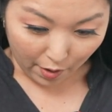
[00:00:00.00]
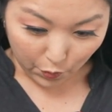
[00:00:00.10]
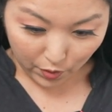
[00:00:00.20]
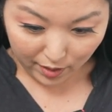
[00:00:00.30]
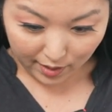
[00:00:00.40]
I
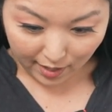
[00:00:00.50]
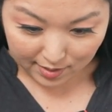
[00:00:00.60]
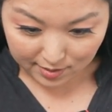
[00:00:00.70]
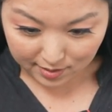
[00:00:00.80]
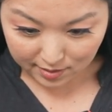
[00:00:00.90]
really
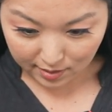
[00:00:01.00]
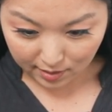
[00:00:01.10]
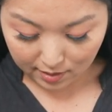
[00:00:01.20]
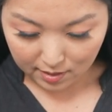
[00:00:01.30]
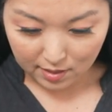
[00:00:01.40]
can
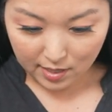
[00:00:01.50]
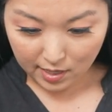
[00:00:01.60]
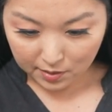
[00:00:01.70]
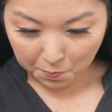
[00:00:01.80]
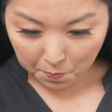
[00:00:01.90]
see
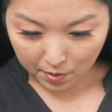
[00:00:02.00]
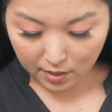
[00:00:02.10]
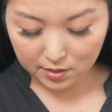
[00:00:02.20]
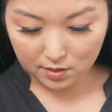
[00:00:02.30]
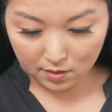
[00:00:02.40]
it
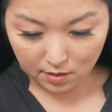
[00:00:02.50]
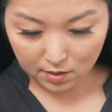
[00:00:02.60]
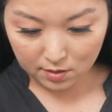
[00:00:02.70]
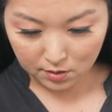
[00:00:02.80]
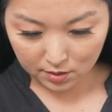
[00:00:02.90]
mixing
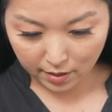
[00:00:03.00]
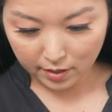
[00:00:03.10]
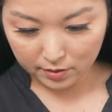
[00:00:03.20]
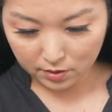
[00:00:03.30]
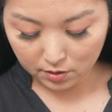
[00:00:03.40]

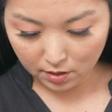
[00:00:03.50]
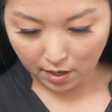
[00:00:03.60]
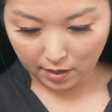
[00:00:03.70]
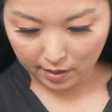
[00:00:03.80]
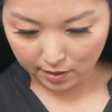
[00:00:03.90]
inside
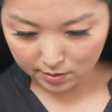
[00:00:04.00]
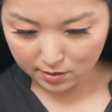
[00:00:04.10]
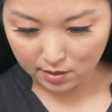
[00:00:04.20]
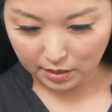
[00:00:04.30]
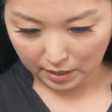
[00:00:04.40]
and I can
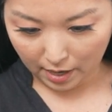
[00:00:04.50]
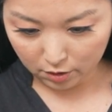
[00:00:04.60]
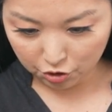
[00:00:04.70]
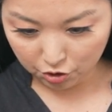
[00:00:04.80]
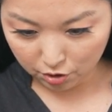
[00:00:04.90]
see the
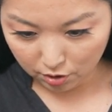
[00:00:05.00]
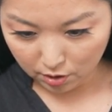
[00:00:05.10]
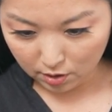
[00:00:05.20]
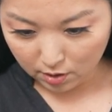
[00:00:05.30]
texture.